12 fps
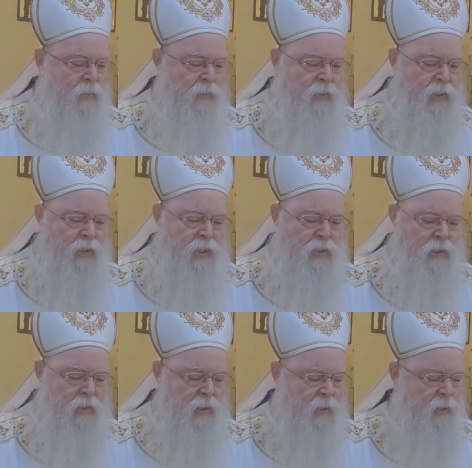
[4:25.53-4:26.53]
this
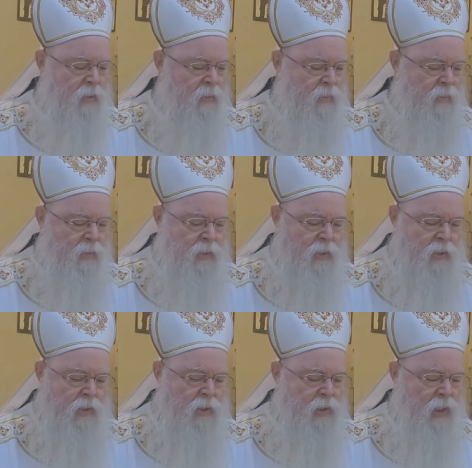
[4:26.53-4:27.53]
is this
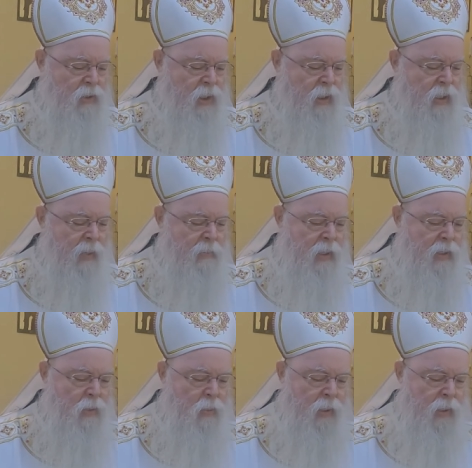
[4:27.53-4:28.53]
is such an
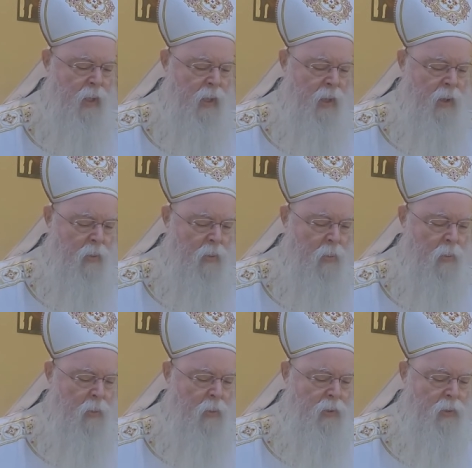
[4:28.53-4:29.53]
image when,
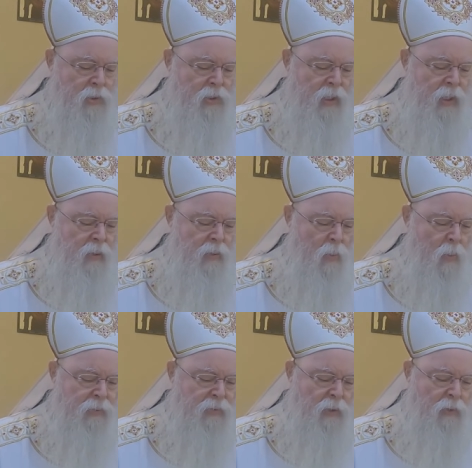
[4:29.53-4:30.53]
when you see
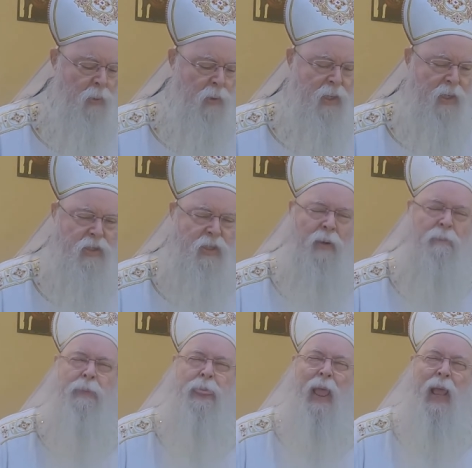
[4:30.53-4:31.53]
what the Lord has
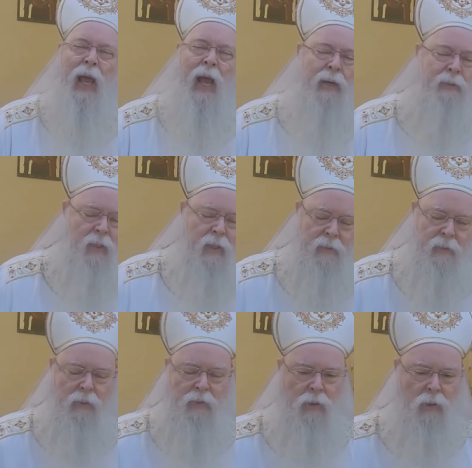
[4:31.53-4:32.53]
done. And
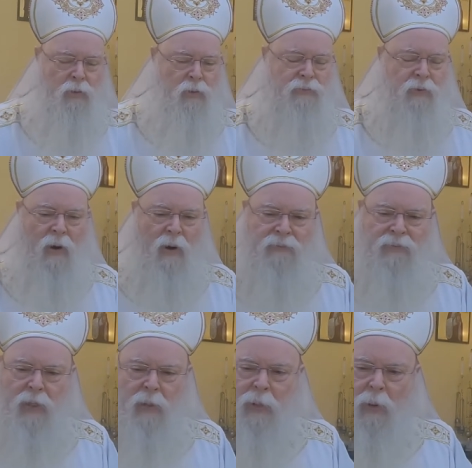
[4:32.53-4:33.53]
not to go too far
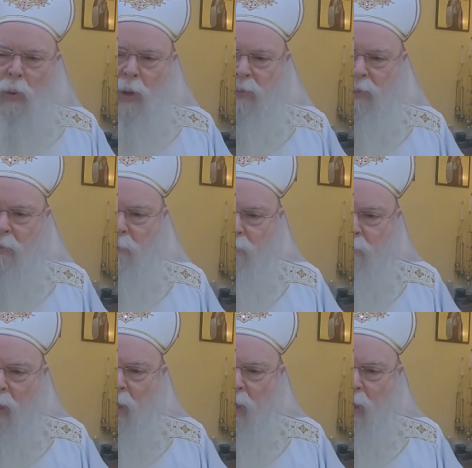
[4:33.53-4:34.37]
afield, but when the